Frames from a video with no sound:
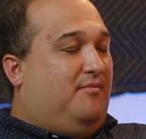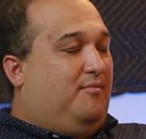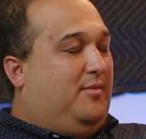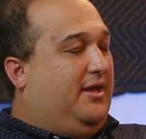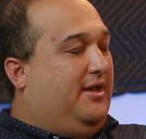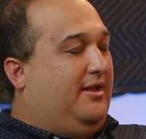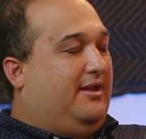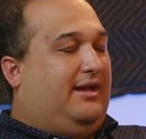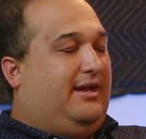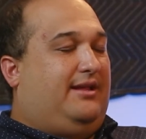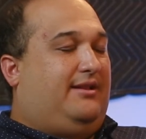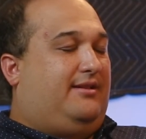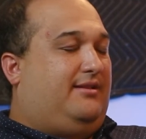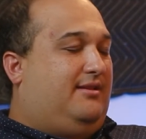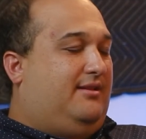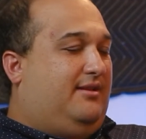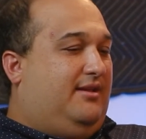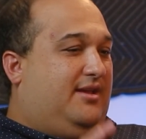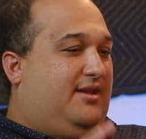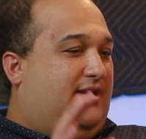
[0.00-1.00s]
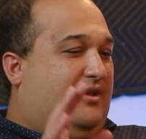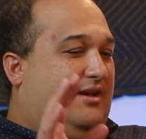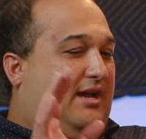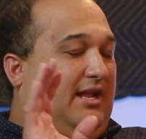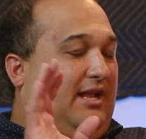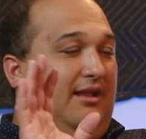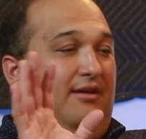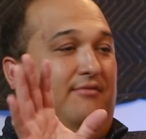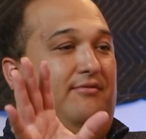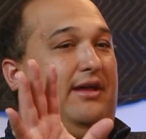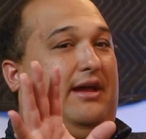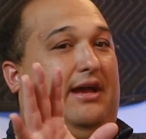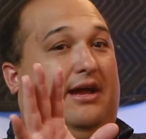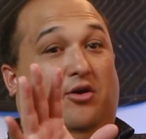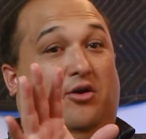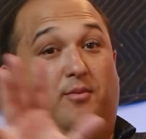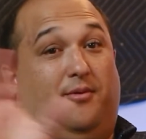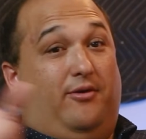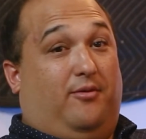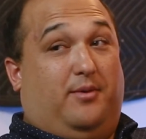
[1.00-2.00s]
man i i love that
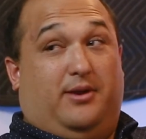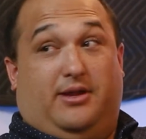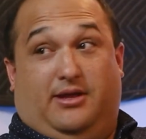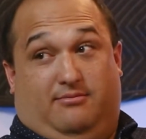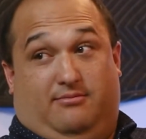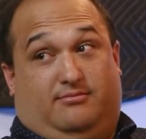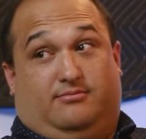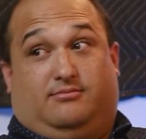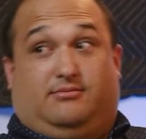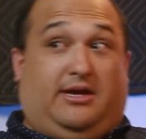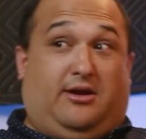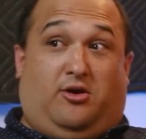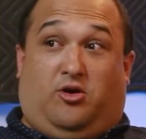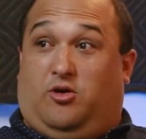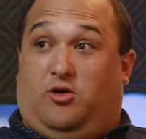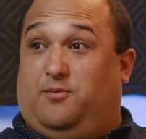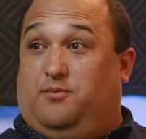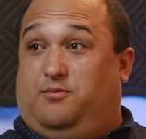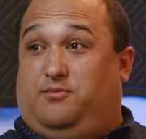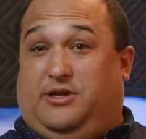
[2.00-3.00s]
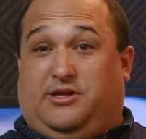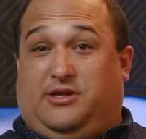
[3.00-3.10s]
i hope everybody at home